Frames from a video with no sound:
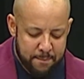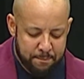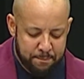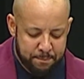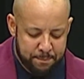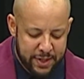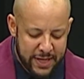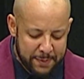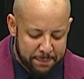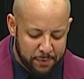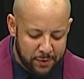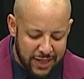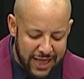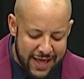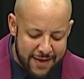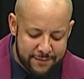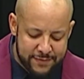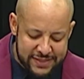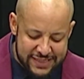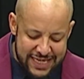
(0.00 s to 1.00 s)
People
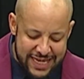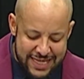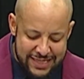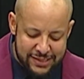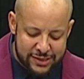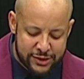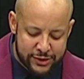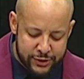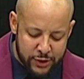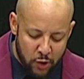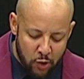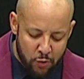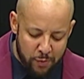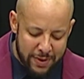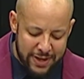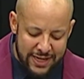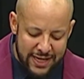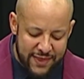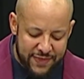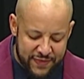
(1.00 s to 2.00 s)
have said so
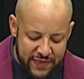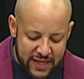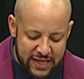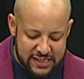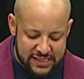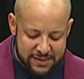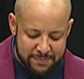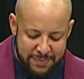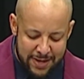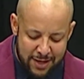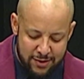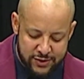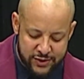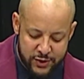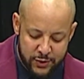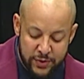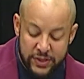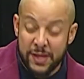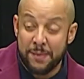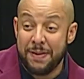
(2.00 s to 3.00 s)
many things about
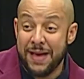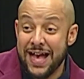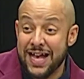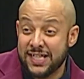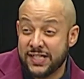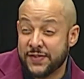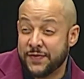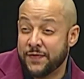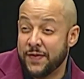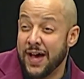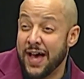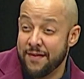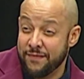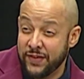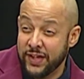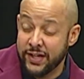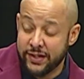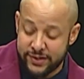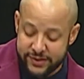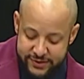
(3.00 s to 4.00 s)
you in the past 5
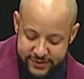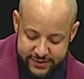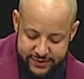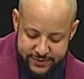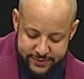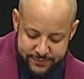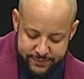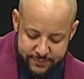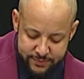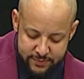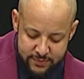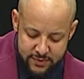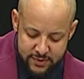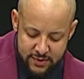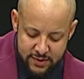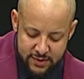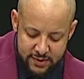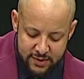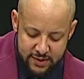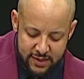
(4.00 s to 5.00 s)
years.
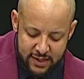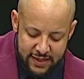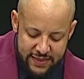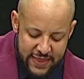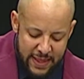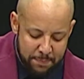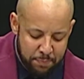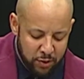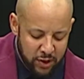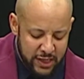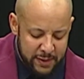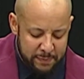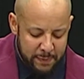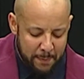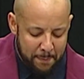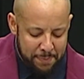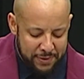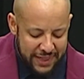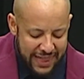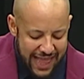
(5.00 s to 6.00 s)
They put up
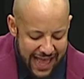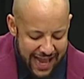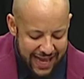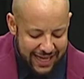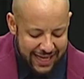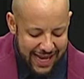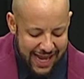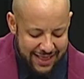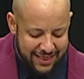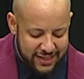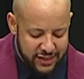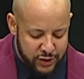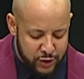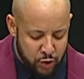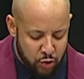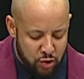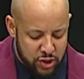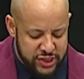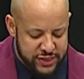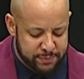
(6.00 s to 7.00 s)
a plaque at the
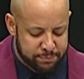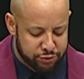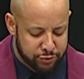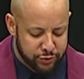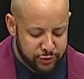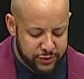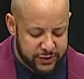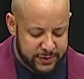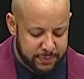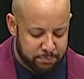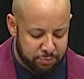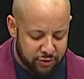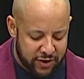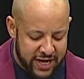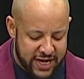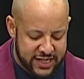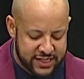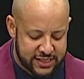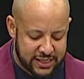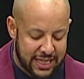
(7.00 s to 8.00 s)
George Bruce
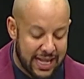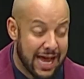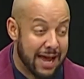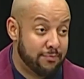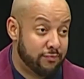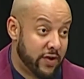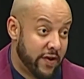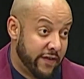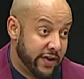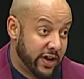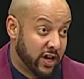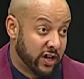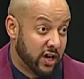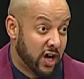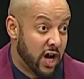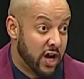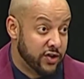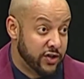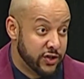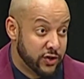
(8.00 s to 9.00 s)
Branch Library on
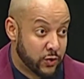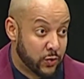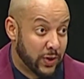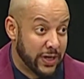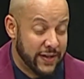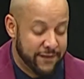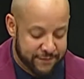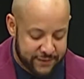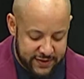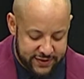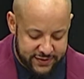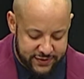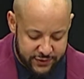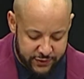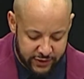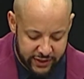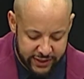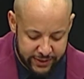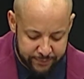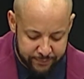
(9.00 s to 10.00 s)
125th
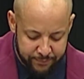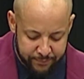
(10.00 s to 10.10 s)
Street.